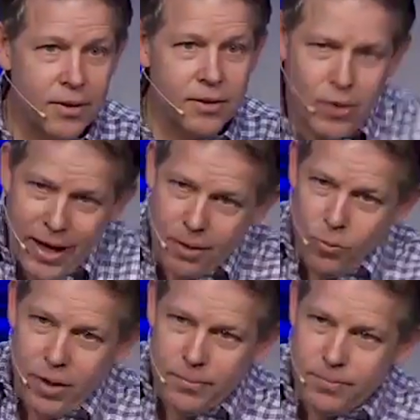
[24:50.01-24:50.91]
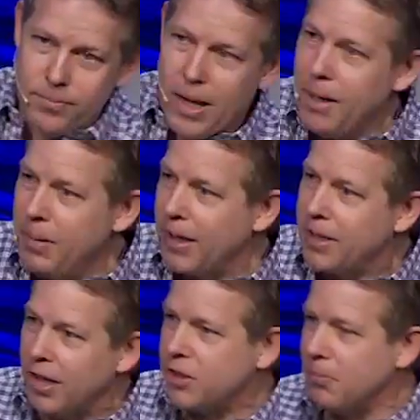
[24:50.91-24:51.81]
So I didn't want anybody
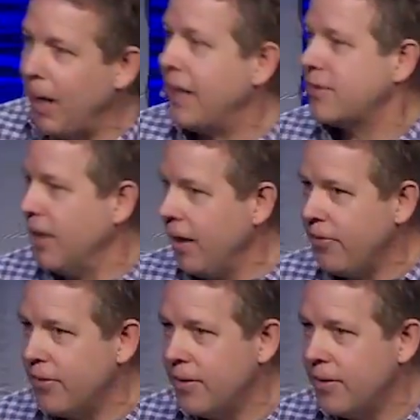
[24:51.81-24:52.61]
touching my stuff.